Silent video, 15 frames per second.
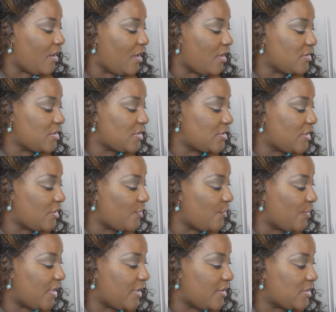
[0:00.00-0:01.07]
Also,
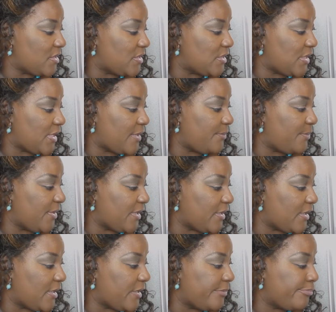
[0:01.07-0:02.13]
what else did I
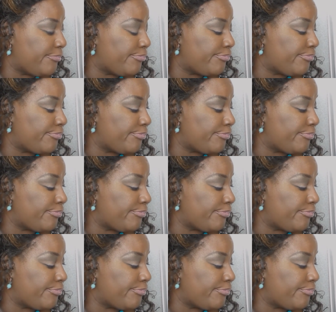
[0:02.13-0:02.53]
pick up?